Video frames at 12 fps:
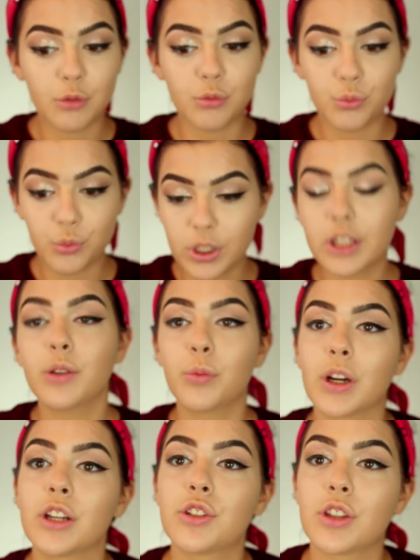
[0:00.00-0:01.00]
I really
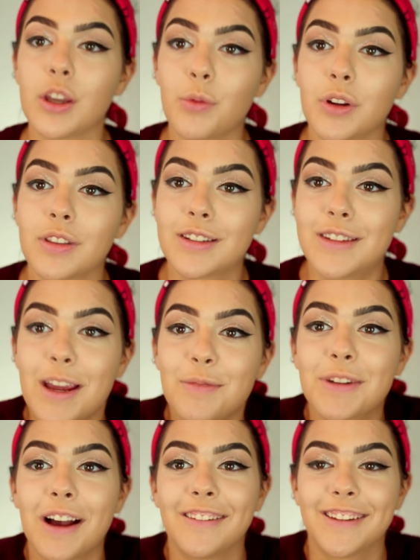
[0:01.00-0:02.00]
wish they were the
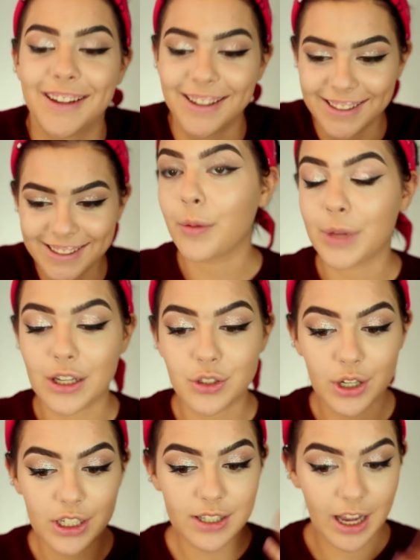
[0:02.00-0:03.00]
same color. Um, yeah,
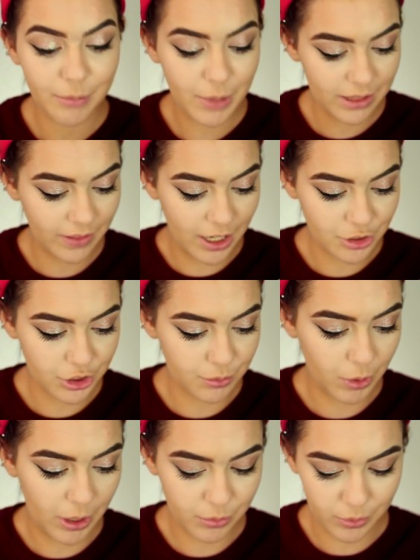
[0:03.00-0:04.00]
so I just have my lashes
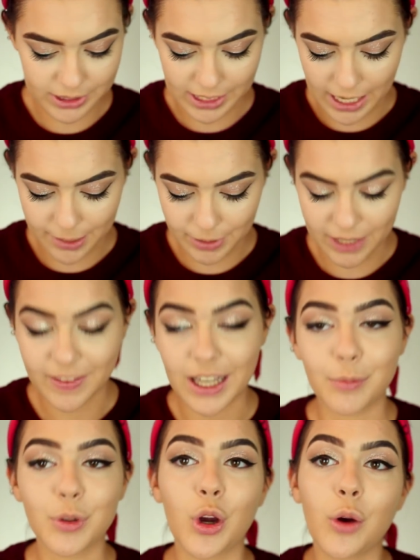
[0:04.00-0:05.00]
prepped with that. And
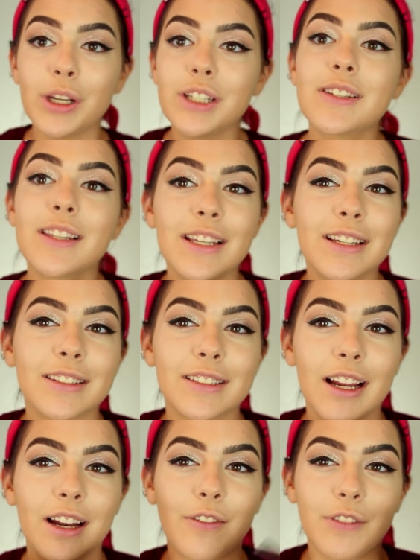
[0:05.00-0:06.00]
then I'm going to the
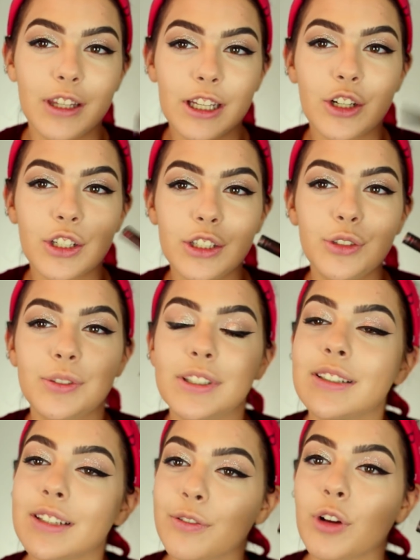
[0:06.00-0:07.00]
extent of literally
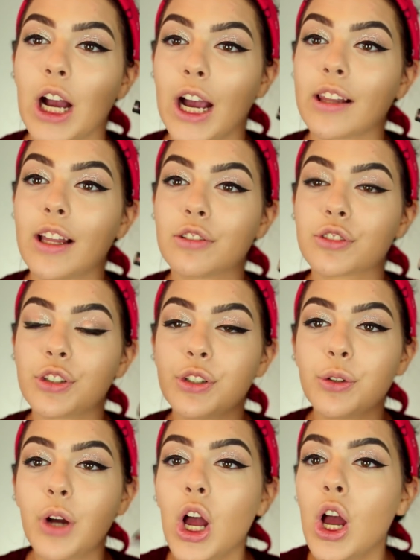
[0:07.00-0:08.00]
using different eyelash
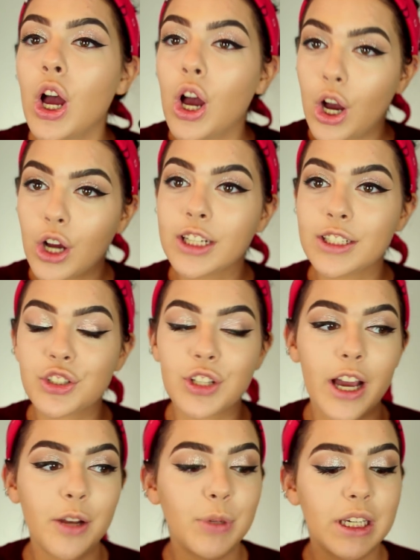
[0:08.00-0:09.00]
glue on each
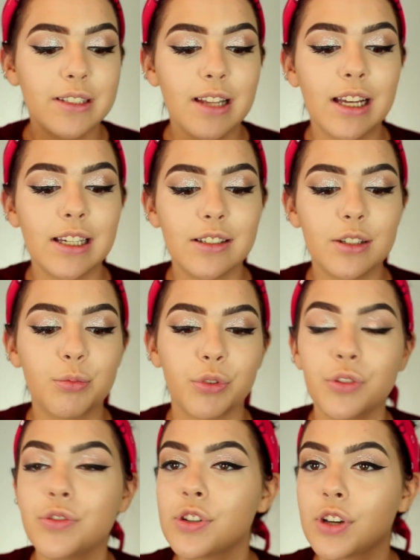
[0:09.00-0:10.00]
side because I need to
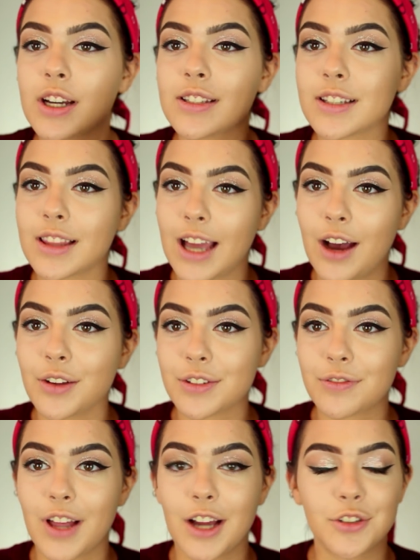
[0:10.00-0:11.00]
prove to you guys that the House
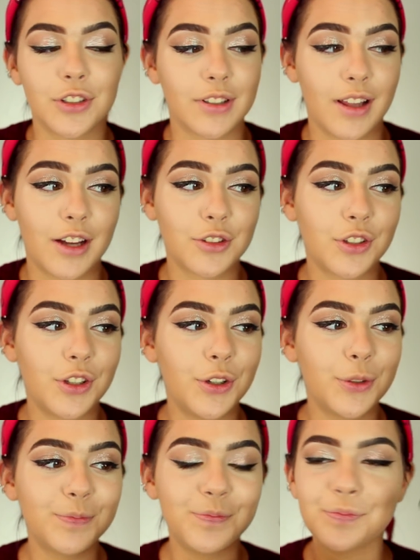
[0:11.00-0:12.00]
of Lashes lash
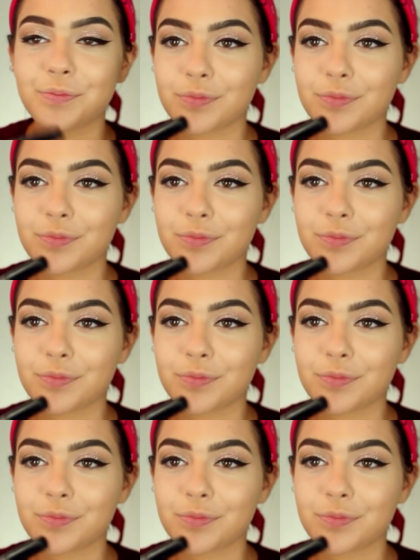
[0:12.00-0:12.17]
glue